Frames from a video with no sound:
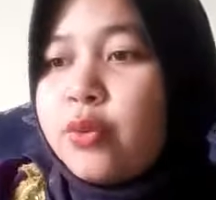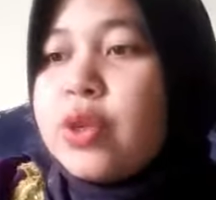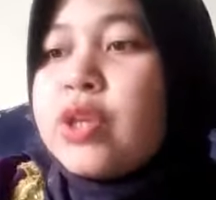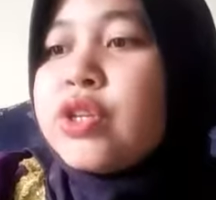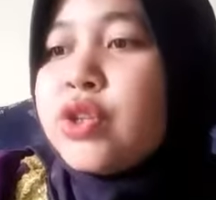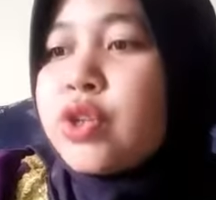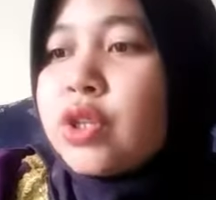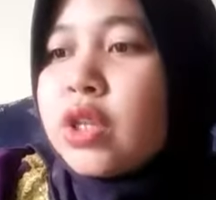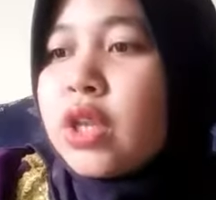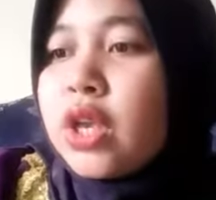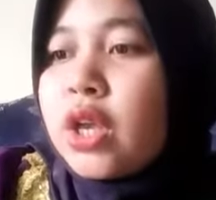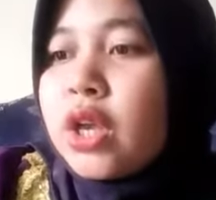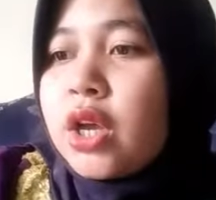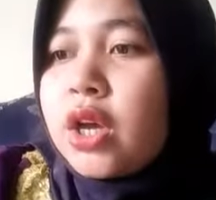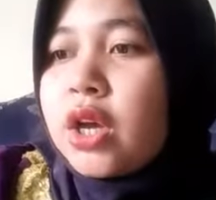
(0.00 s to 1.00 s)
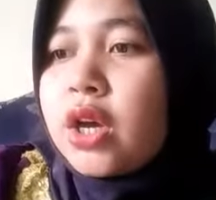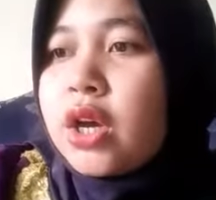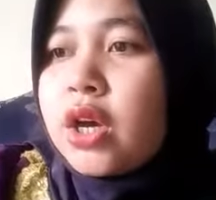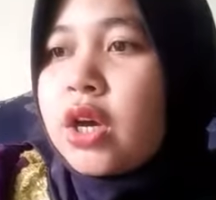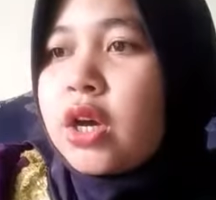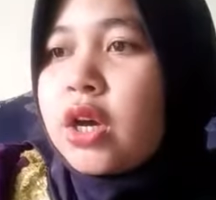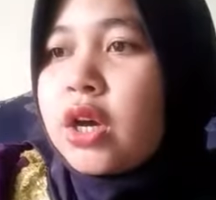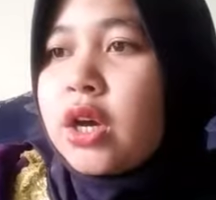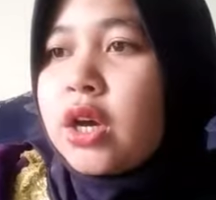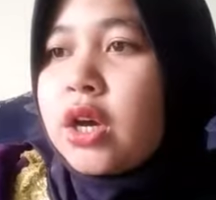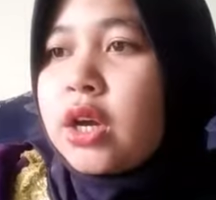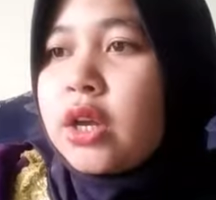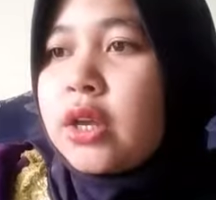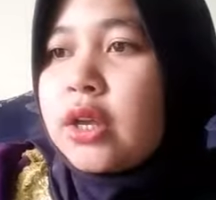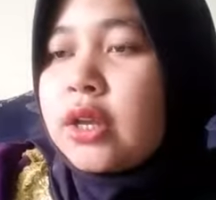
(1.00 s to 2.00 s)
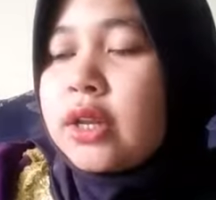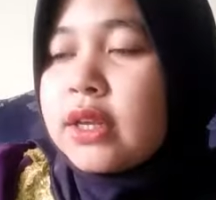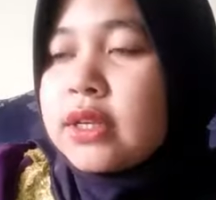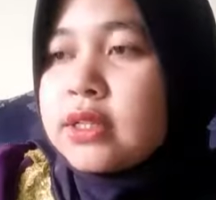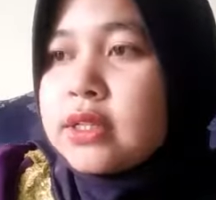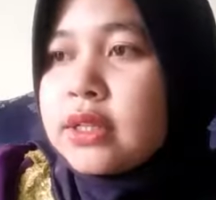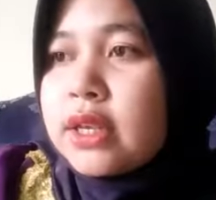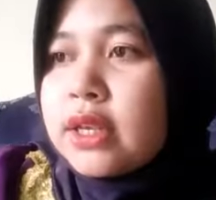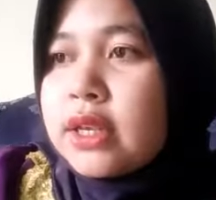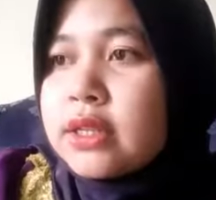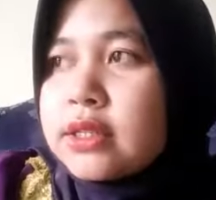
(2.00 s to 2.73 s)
We should. It is.